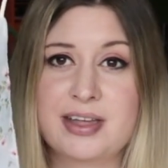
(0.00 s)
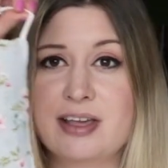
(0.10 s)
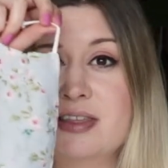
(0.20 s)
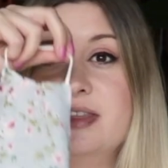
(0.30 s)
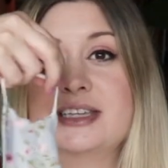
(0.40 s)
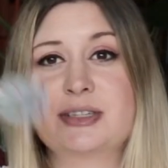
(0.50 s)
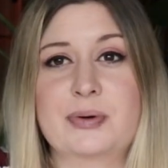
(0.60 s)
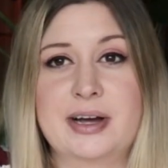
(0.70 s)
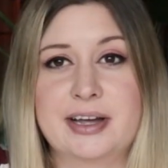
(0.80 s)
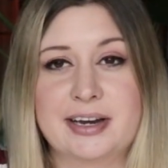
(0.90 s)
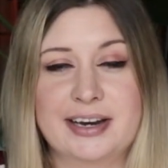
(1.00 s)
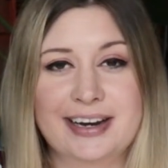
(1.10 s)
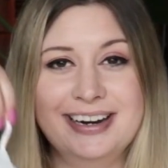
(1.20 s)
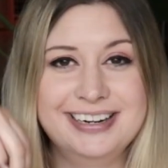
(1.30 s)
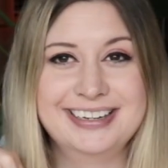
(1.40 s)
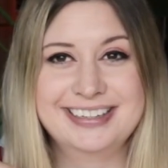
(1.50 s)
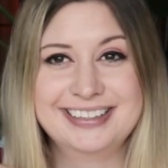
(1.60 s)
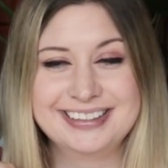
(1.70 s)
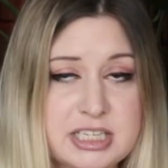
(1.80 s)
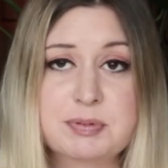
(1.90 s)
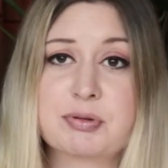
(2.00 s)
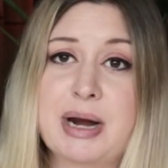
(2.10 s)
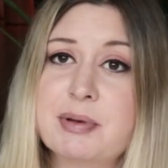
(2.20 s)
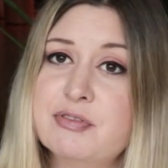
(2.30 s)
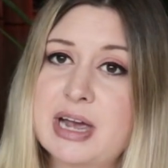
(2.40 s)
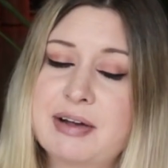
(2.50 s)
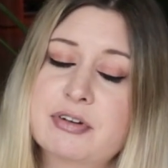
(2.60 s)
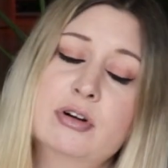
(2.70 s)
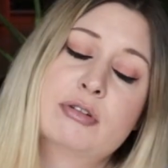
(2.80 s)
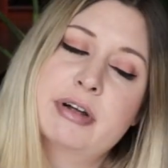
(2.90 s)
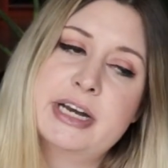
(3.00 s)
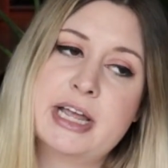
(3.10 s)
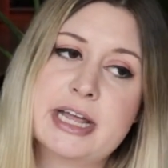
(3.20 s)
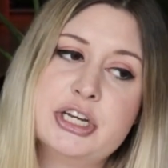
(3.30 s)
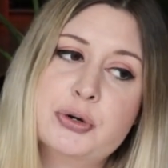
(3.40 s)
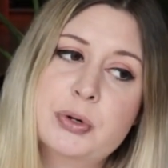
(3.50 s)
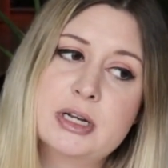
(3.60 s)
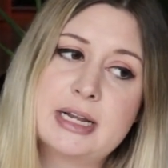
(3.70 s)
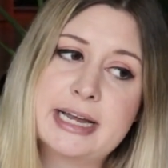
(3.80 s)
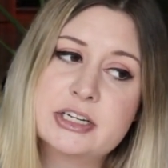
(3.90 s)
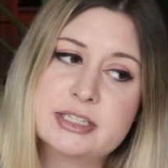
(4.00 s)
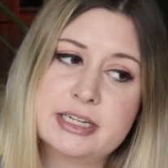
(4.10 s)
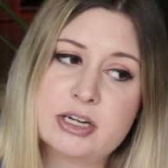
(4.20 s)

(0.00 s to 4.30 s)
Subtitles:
this one. Subscribe if you haven't already and you would like to see